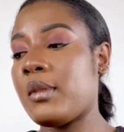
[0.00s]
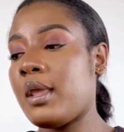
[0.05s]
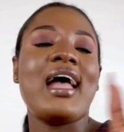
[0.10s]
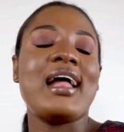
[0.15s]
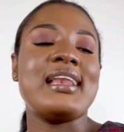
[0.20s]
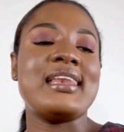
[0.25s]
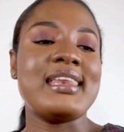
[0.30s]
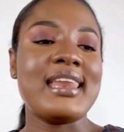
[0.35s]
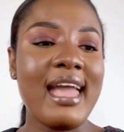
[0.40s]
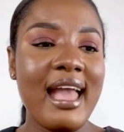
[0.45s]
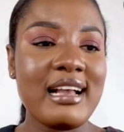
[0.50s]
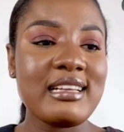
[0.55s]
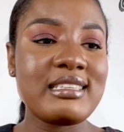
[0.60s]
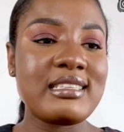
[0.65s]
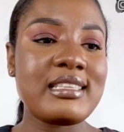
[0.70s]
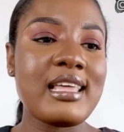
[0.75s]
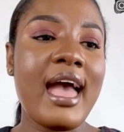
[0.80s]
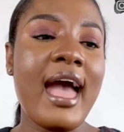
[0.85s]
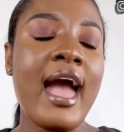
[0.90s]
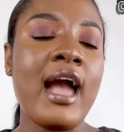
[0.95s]

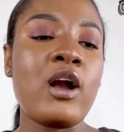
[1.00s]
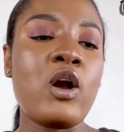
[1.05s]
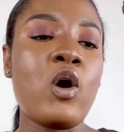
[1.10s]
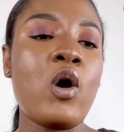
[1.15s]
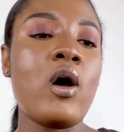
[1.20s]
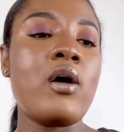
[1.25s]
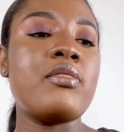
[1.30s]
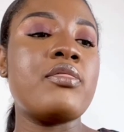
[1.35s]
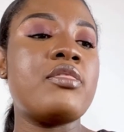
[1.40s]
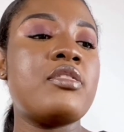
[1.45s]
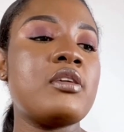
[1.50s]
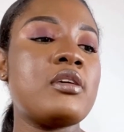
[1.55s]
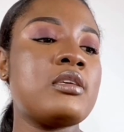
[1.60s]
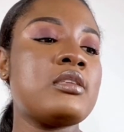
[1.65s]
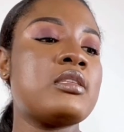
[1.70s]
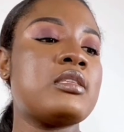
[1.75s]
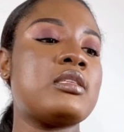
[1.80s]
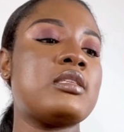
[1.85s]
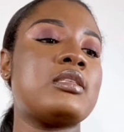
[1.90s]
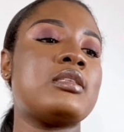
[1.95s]
Next, I got
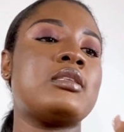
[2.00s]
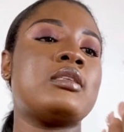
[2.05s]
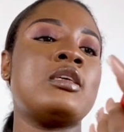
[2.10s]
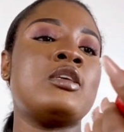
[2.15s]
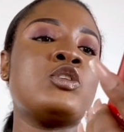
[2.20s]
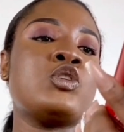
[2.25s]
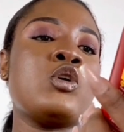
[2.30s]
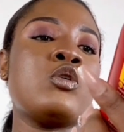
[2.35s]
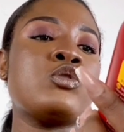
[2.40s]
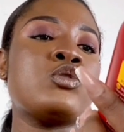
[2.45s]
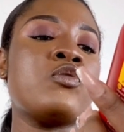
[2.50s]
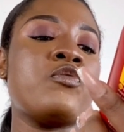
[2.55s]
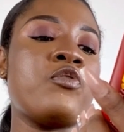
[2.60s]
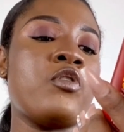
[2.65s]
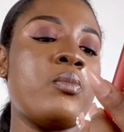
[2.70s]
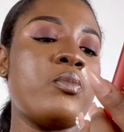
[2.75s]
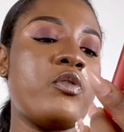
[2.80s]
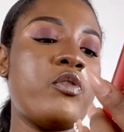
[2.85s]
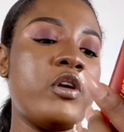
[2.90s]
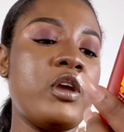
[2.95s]
this, is also
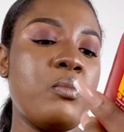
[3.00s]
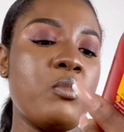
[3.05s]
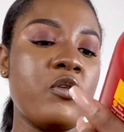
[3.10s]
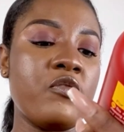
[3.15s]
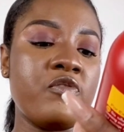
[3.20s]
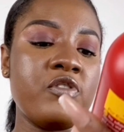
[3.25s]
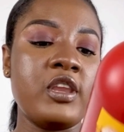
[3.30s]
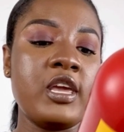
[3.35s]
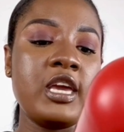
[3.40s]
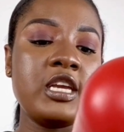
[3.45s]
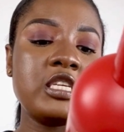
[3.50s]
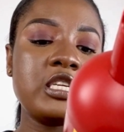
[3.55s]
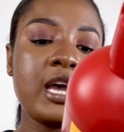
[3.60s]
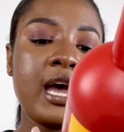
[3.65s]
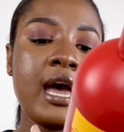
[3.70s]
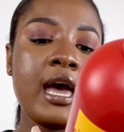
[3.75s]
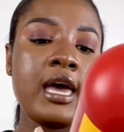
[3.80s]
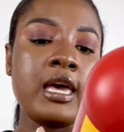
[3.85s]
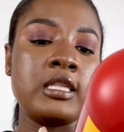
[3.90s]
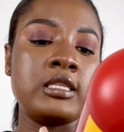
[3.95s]
from Cream of
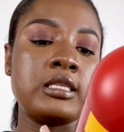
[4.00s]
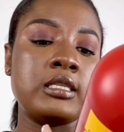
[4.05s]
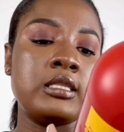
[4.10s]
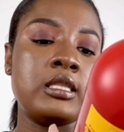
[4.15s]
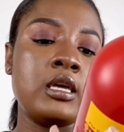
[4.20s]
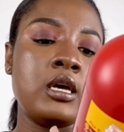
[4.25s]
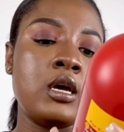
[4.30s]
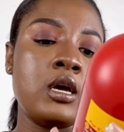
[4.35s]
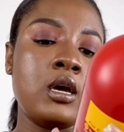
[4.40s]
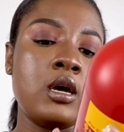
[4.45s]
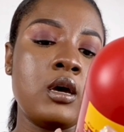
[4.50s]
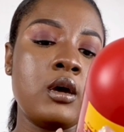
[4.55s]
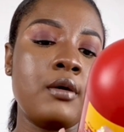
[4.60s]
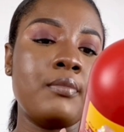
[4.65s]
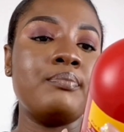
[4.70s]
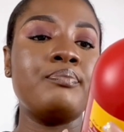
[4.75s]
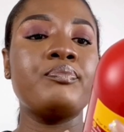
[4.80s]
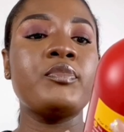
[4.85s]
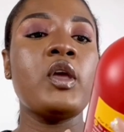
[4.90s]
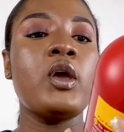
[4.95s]
Nature. It's
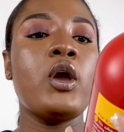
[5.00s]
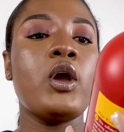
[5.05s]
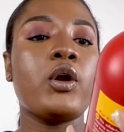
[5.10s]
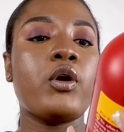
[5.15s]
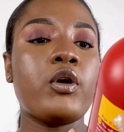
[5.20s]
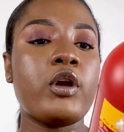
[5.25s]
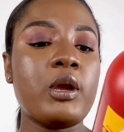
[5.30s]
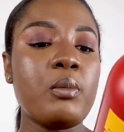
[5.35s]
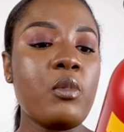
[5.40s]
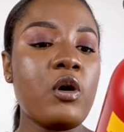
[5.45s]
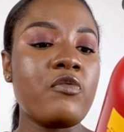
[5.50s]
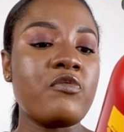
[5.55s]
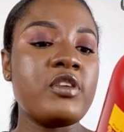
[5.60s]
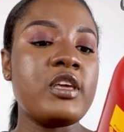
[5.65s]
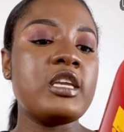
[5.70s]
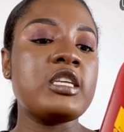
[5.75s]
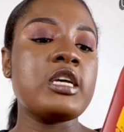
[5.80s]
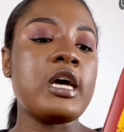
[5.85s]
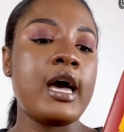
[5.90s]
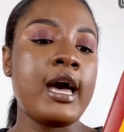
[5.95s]
the Cream of
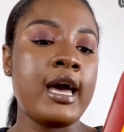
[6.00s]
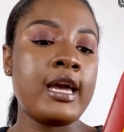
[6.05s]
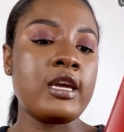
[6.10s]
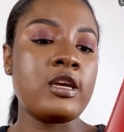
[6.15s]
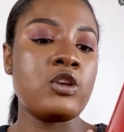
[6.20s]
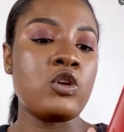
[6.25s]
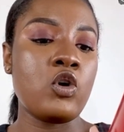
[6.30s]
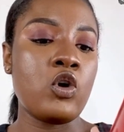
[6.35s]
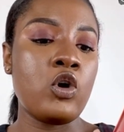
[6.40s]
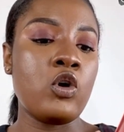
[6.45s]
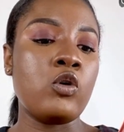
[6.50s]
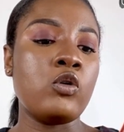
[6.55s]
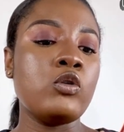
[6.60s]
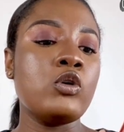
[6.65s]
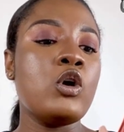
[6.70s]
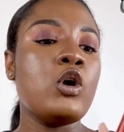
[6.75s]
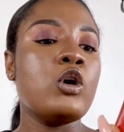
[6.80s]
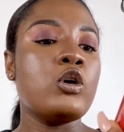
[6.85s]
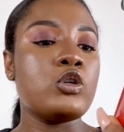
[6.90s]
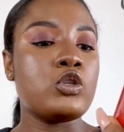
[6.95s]
Nature Argan
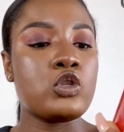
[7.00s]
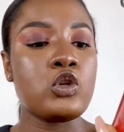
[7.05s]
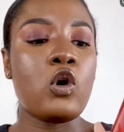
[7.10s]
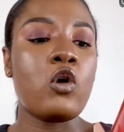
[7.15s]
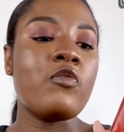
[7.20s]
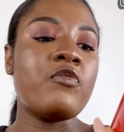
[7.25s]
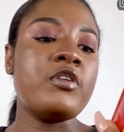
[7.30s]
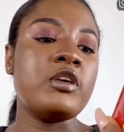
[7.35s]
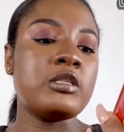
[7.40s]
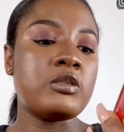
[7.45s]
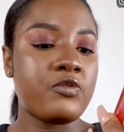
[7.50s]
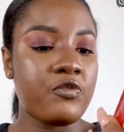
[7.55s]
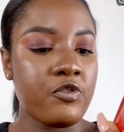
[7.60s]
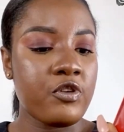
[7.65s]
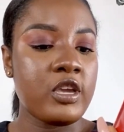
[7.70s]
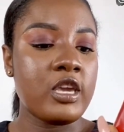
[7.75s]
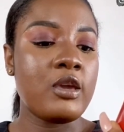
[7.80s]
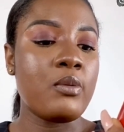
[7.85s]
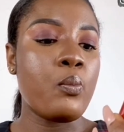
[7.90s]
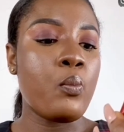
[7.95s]
Oil Sulfate
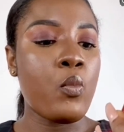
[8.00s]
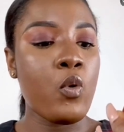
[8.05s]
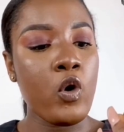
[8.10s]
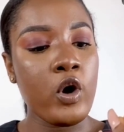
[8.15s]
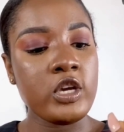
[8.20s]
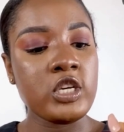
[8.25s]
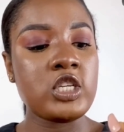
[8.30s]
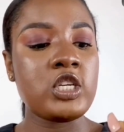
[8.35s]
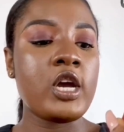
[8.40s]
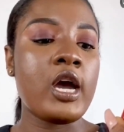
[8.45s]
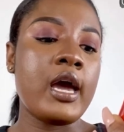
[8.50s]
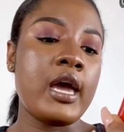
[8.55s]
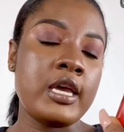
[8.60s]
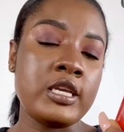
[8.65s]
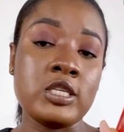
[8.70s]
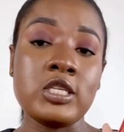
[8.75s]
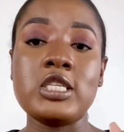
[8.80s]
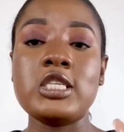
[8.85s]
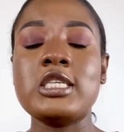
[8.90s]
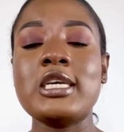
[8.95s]
Free Moisture
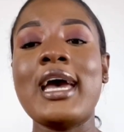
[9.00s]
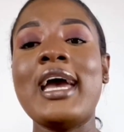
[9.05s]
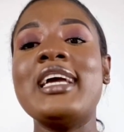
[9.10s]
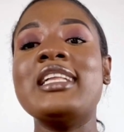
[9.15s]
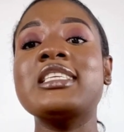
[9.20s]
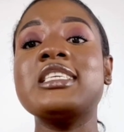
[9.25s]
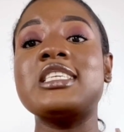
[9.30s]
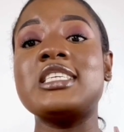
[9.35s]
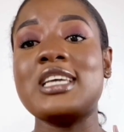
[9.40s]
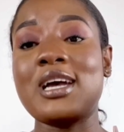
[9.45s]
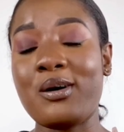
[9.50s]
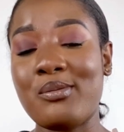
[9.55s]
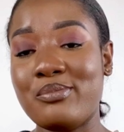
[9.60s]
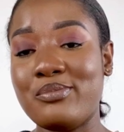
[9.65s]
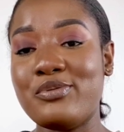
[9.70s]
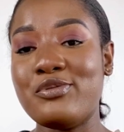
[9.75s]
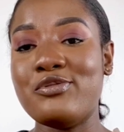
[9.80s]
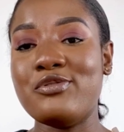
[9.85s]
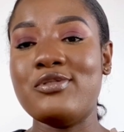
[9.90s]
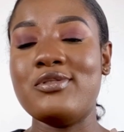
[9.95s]
and Shine
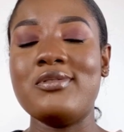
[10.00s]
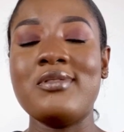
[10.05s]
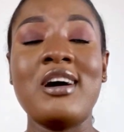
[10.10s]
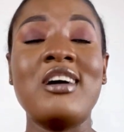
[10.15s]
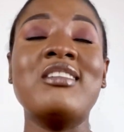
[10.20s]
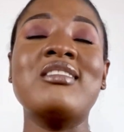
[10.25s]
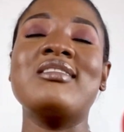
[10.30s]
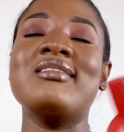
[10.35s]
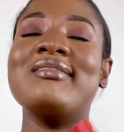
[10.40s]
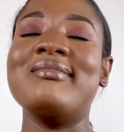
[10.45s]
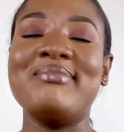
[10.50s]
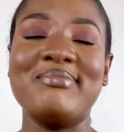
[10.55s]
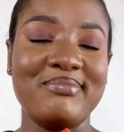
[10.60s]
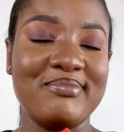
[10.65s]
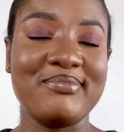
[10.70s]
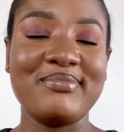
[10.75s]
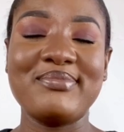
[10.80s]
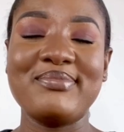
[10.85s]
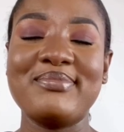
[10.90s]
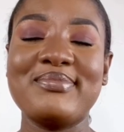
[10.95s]
Shampoo. Wow,
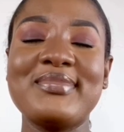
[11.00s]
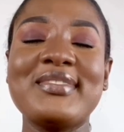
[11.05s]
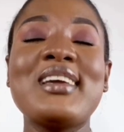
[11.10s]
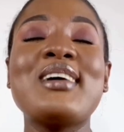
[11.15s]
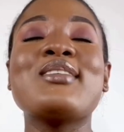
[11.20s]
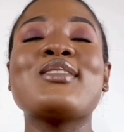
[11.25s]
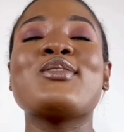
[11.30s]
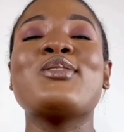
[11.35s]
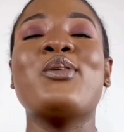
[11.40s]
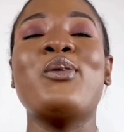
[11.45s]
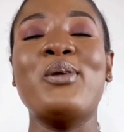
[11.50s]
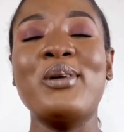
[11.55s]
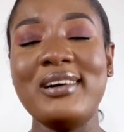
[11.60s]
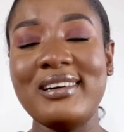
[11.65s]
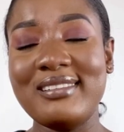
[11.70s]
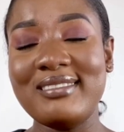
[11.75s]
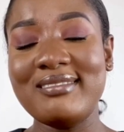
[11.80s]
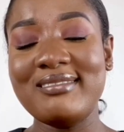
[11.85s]
that's long.